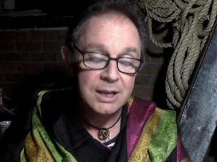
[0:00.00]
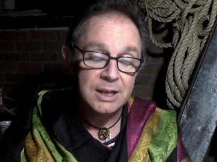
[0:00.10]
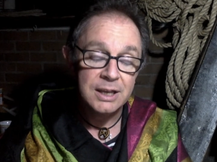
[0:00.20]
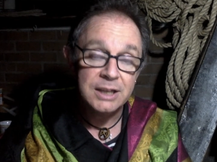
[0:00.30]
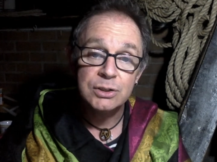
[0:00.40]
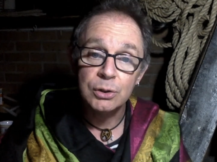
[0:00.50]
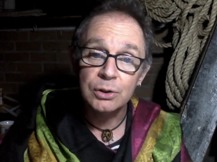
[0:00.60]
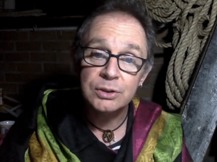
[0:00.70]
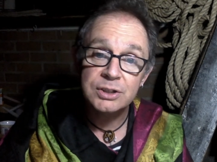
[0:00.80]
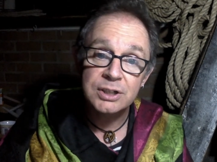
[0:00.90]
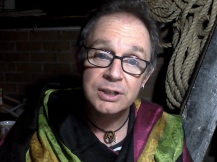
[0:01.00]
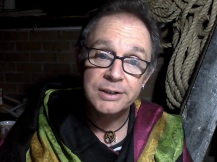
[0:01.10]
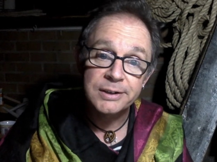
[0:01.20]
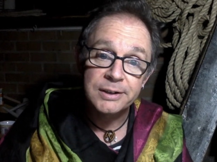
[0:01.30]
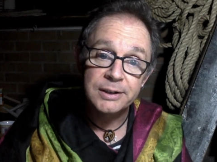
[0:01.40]
He taught,
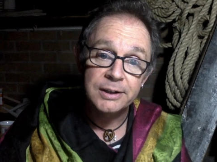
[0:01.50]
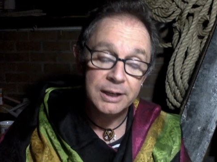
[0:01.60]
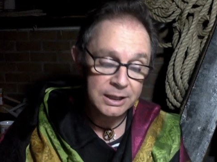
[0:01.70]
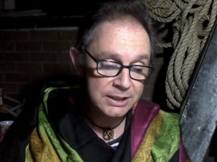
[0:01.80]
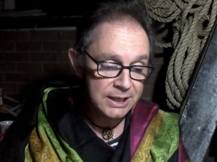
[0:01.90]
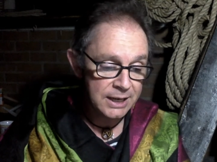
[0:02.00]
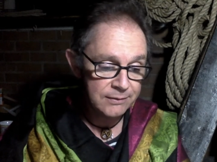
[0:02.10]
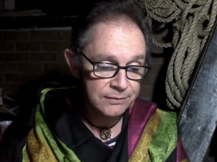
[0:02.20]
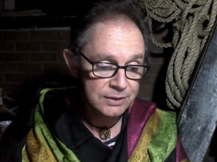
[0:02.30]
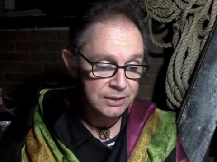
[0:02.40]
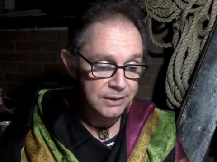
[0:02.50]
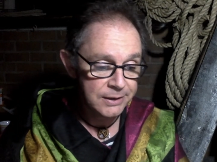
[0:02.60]
and he lived,